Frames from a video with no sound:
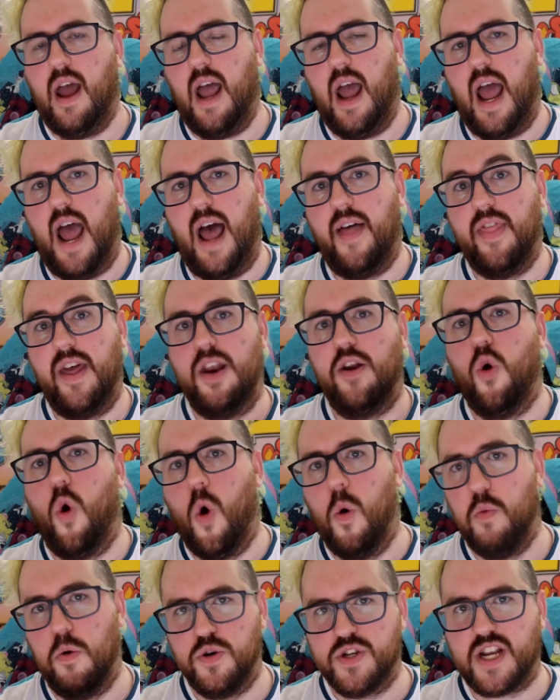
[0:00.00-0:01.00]
and then
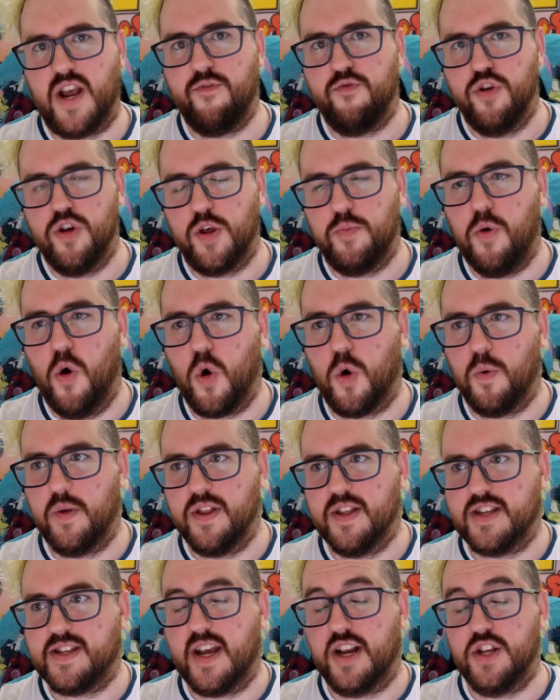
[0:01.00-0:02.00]
almost every other Pokemon in
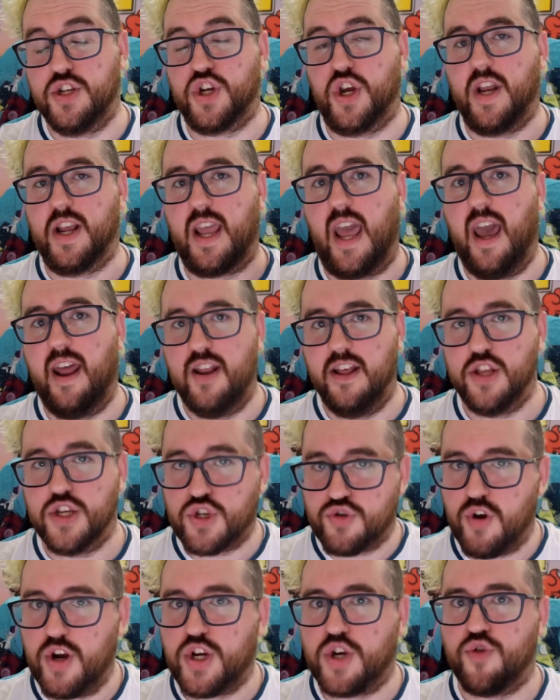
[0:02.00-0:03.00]
the set is going to get an
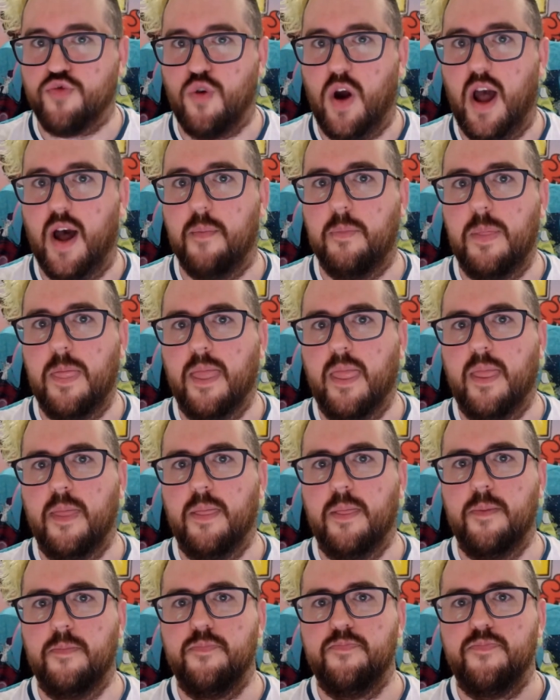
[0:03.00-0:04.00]
illustration rare.
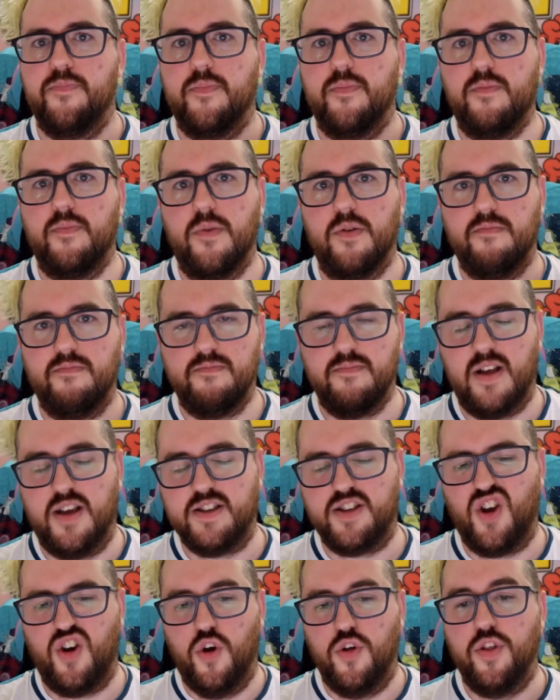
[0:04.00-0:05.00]
Like I
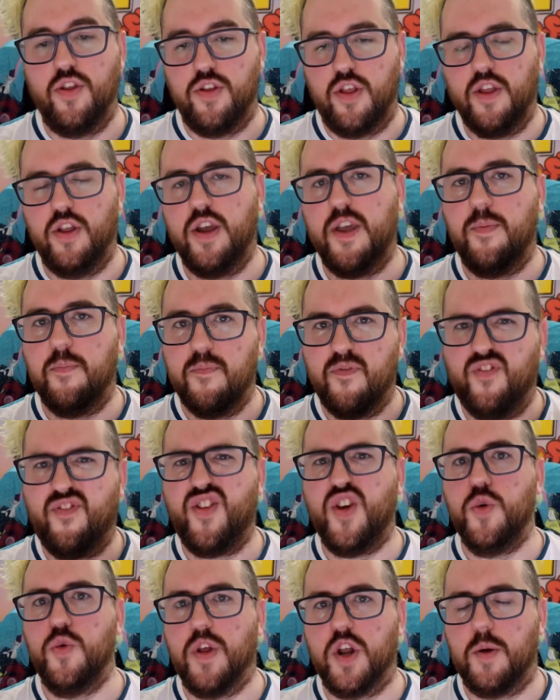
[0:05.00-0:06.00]
said, other than the
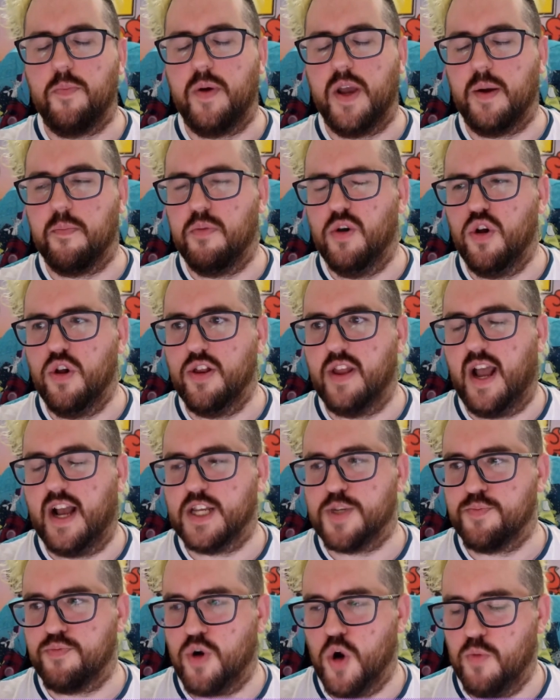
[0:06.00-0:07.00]
few that are being pulled
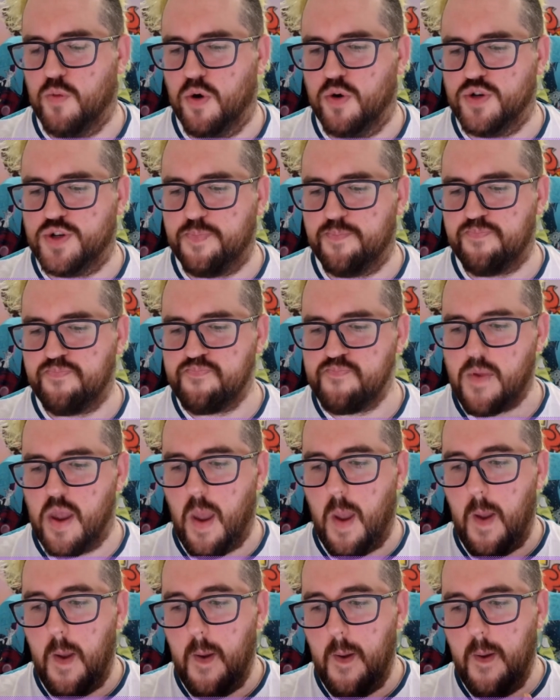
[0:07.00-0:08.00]
as promos.
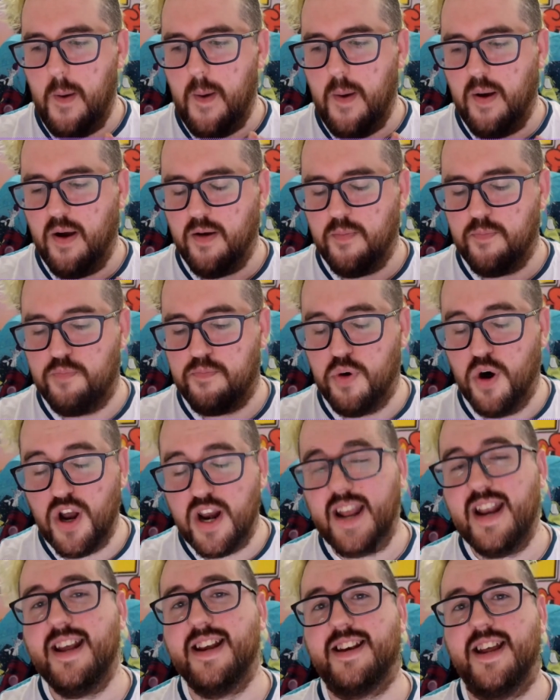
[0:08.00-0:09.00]
But
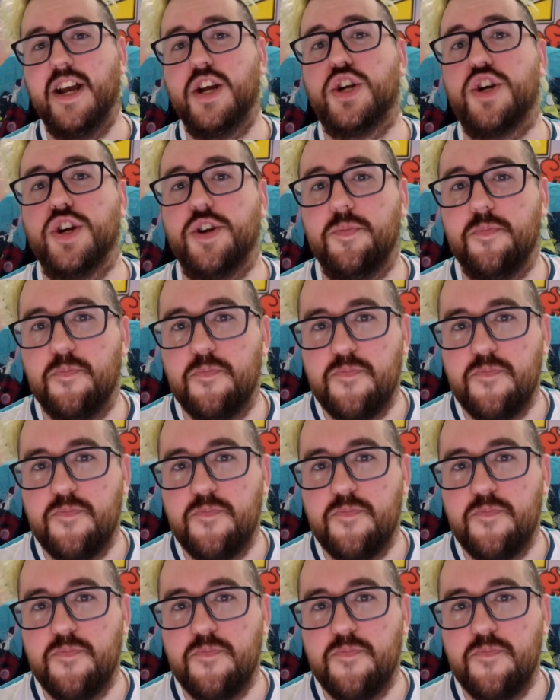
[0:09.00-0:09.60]
in addition,